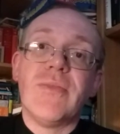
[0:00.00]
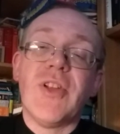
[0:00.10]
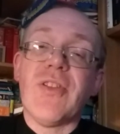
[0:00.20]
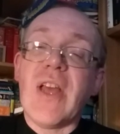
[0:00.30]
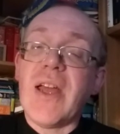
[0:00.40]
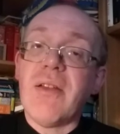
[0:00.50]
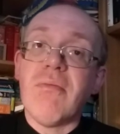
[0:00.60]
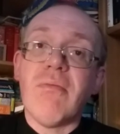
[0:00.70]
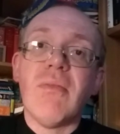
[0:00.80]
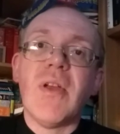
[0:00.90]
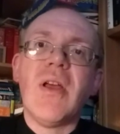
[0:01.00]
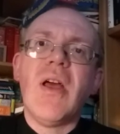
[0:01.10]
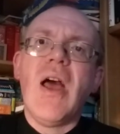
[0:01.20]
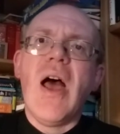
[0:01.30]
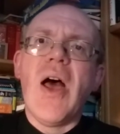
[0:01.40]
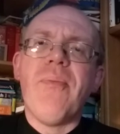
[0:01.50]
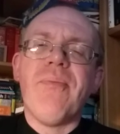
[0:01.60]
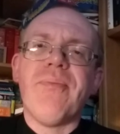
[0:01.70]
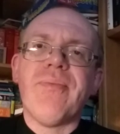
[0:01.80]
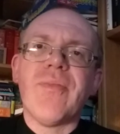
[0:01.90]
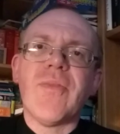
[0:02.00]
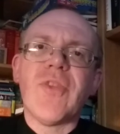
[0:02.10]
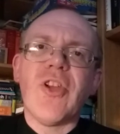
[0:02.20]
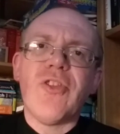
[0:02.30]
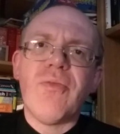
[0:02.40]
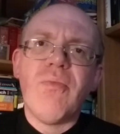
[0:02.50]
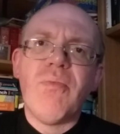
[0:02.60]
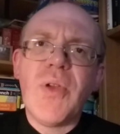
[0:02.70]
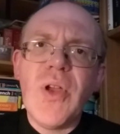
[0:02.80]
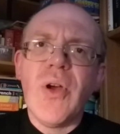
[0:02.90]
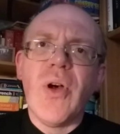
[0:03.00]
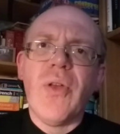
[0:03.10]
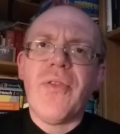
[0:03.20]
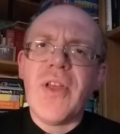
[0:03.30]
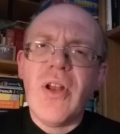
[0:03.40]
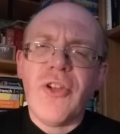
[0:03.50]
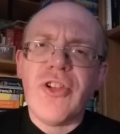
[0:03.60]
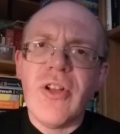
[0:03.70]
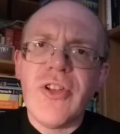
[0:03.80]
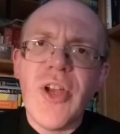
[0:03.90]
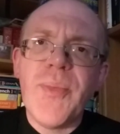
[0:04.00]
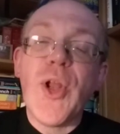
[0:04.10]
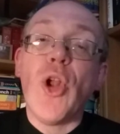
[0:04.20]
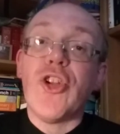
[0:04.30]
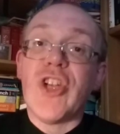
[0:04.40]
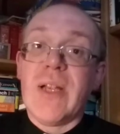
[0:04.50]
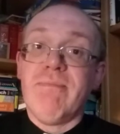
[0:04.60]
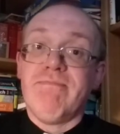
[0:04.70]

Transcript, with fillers: than um, just pure theological terminology.